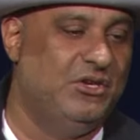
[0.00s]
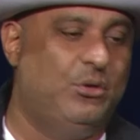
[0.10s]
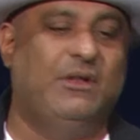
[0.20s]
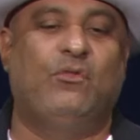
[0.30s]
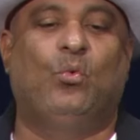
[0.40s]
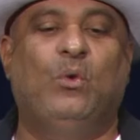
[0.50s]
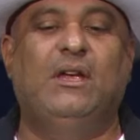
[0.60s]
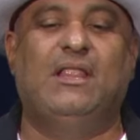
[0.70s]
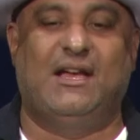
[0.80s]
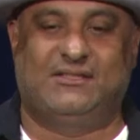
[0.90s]
You don't even
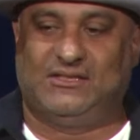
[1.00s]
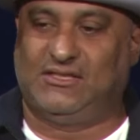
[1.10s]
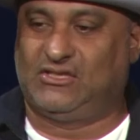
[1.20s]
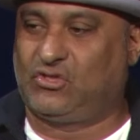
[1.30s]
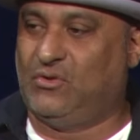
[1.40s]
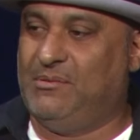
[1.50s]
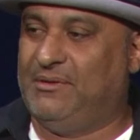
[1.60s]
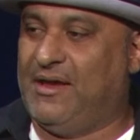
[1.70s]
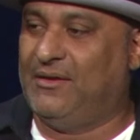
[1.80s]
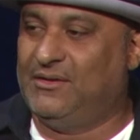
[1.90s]
realize it's extreme
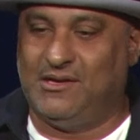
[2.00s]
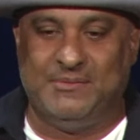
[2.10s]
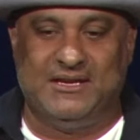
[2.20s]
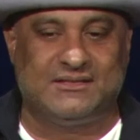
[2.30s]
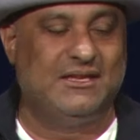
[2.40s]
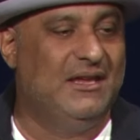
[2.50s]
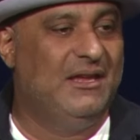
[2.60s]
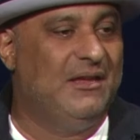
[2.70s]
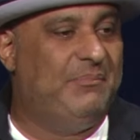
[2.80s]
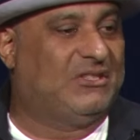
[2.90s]
now. You know what I mean?
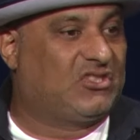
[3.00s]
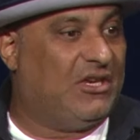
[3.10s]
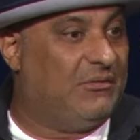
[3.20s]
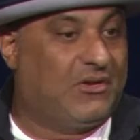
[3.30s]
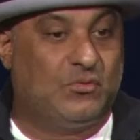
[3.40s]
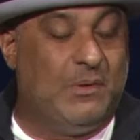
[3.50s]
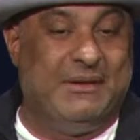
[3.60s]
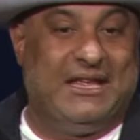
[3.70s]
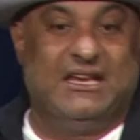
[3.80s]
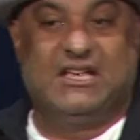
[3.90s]
Because we've
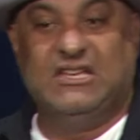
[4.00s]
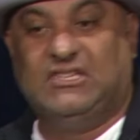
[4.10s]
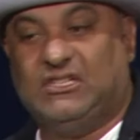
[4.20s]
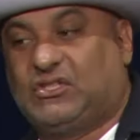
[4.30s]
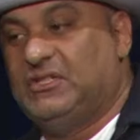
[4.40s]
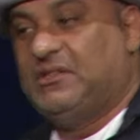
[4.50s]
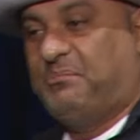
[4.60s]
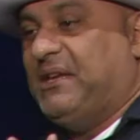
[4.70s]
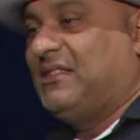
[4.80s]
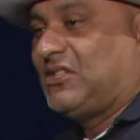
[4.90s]
been getting conditioned to
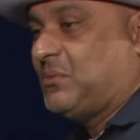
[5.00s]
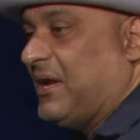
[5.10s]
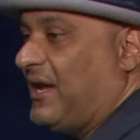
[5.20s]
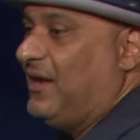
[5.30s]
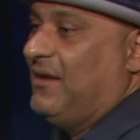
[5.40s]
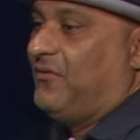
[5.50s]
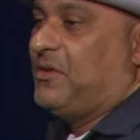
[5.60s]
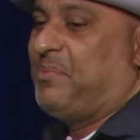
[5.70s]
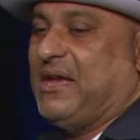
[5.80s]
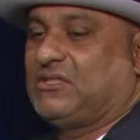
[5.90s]
be this way for
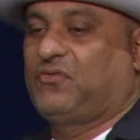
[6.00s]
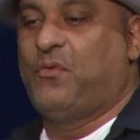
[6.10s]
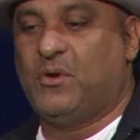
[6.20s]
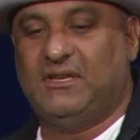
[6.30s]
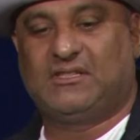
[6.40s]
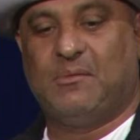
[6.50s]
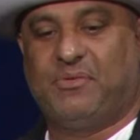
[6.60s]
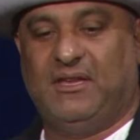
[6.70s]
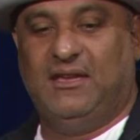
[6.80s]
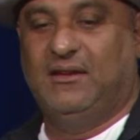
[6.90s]
the past
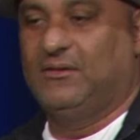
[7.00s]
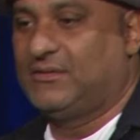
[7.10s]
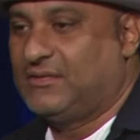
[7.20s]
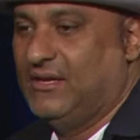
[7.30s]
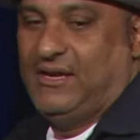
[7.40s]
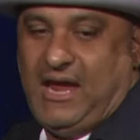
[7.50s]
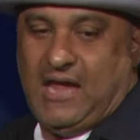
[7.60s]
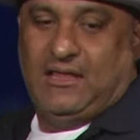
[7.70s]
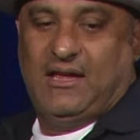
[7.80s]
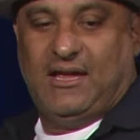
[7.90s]
40-something years.
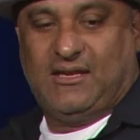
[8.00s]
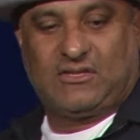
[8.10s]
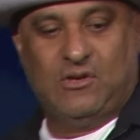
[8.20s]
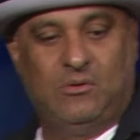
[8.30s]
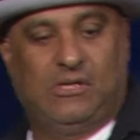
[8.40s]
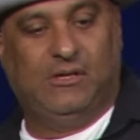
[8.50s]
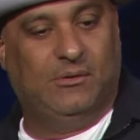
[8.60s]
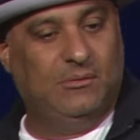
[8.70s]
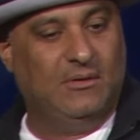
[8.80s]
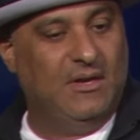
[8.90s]
Ella has no
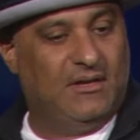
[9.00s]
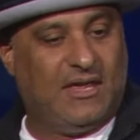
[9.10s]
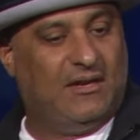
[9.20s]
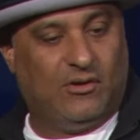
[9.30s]
clue that